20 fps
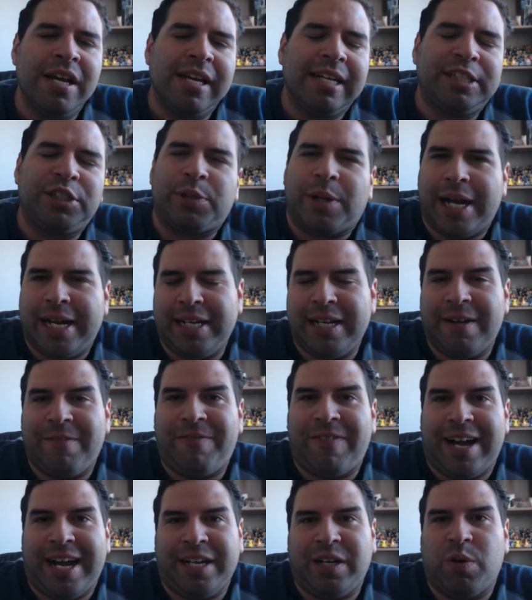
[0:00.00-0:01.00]
trying to
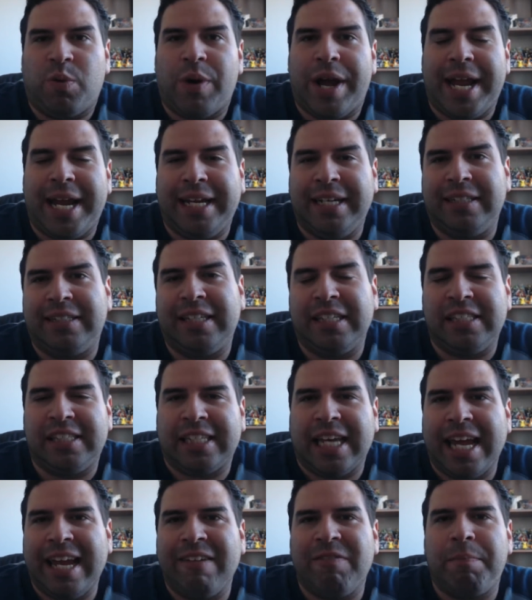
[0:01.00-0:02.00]
find a way to
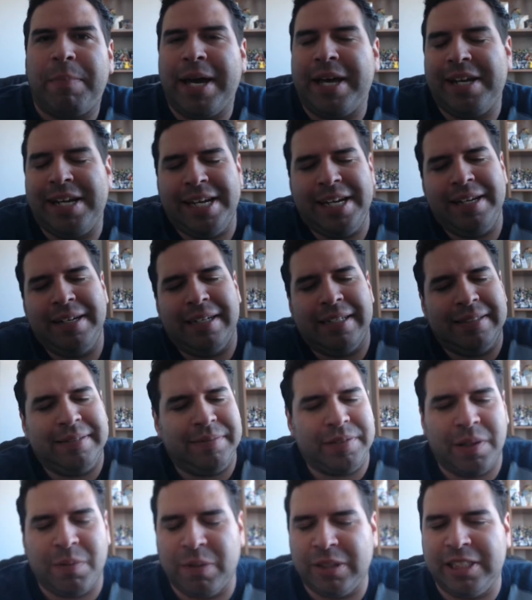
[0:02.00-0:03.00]
save Betty,
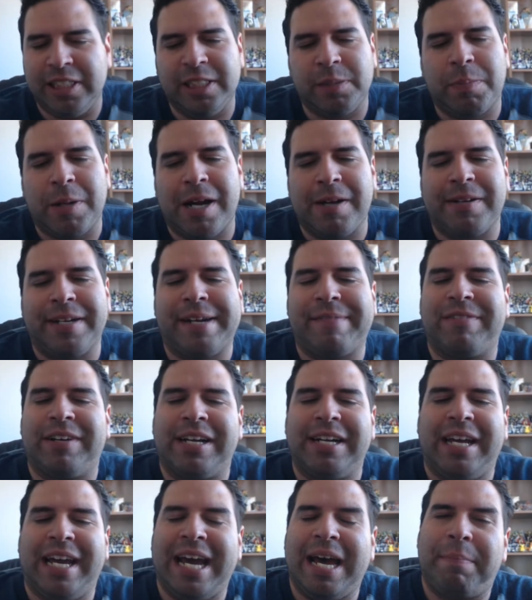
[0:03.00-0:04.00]
which is probably never
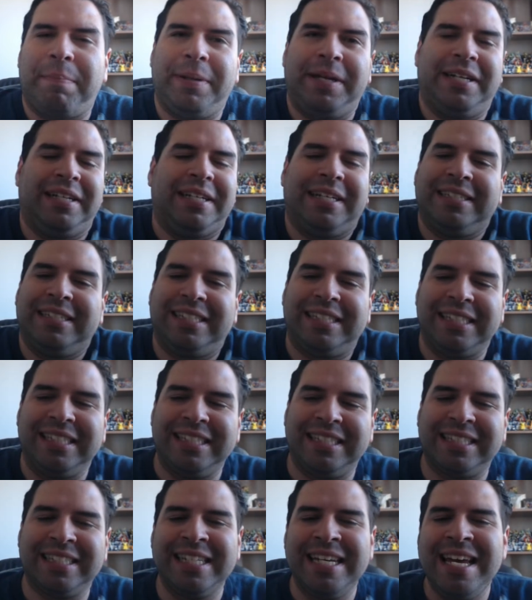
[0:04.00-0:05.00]
going to happen.
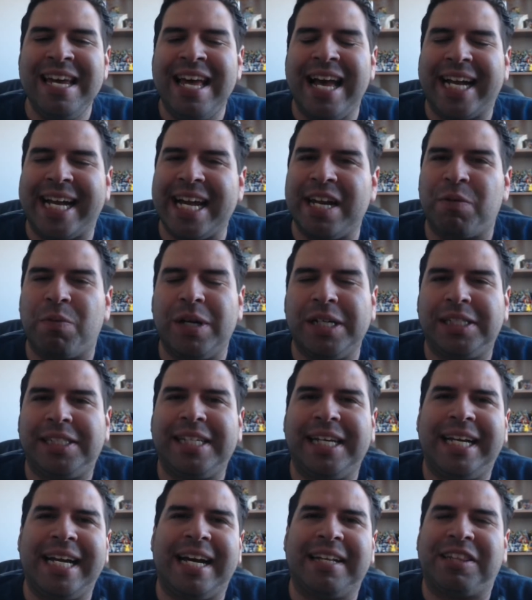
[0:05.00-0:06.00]
I kind of wish
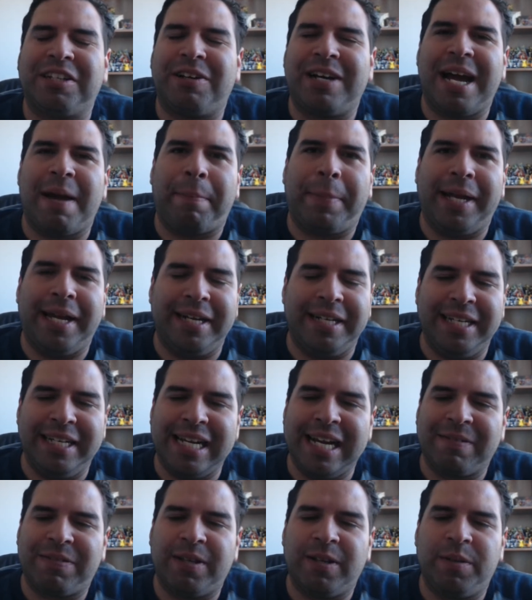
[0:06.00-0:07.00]
they got their happy ending
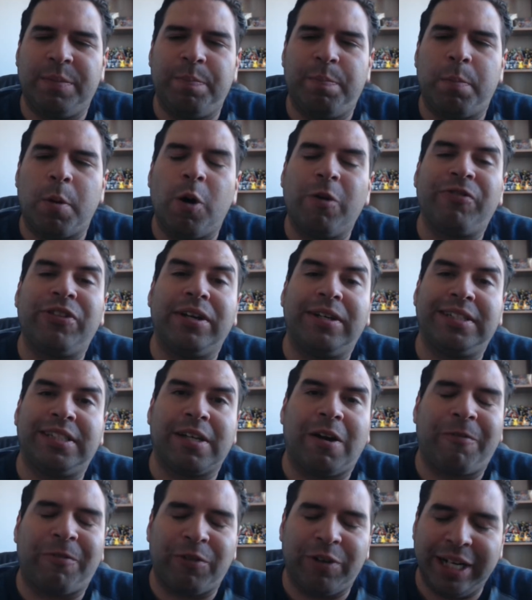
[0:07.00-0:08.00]
after both their
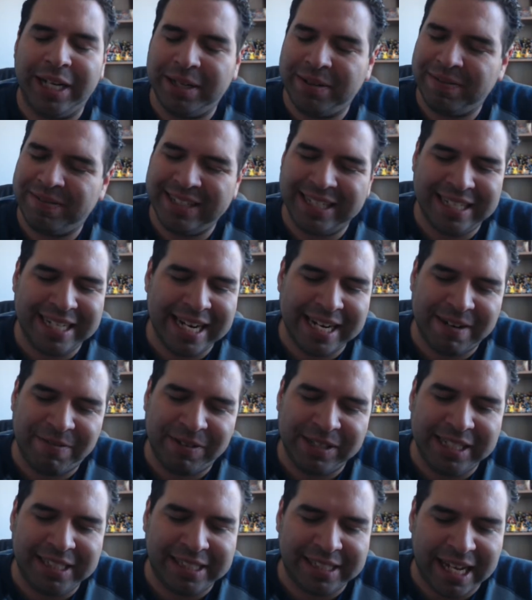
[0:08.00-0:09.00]
suffering. Kind of
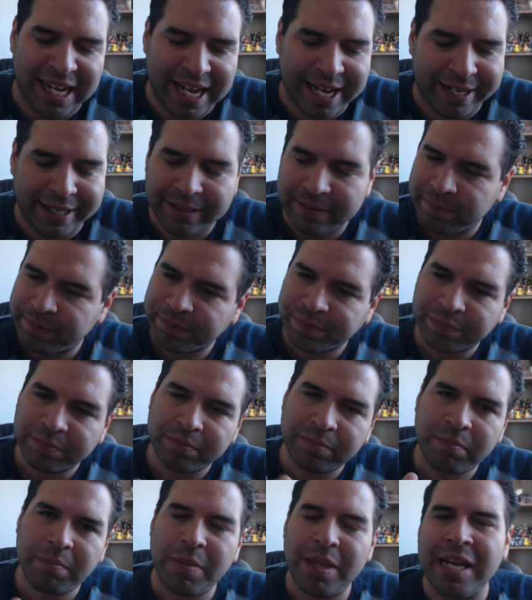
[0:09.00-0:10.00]
really sad.
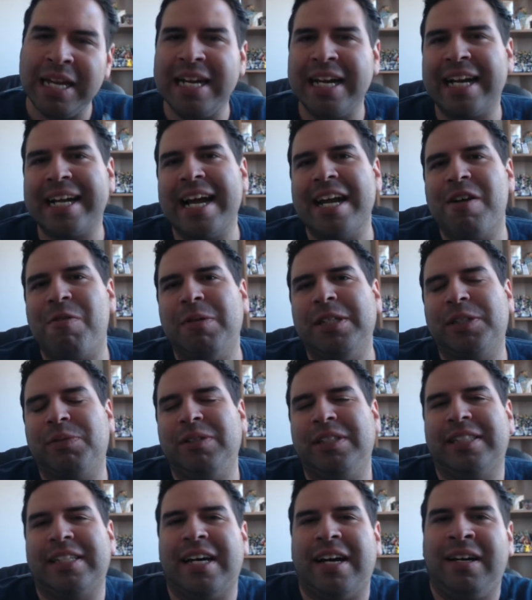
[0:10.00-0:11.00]
And I kind of wish we
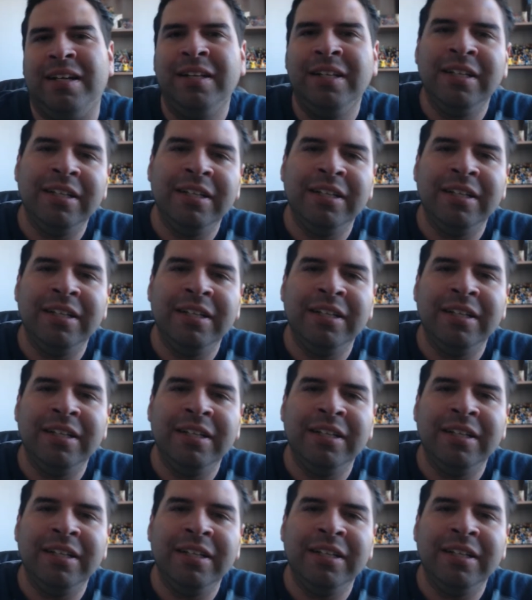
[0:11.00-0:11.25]
saw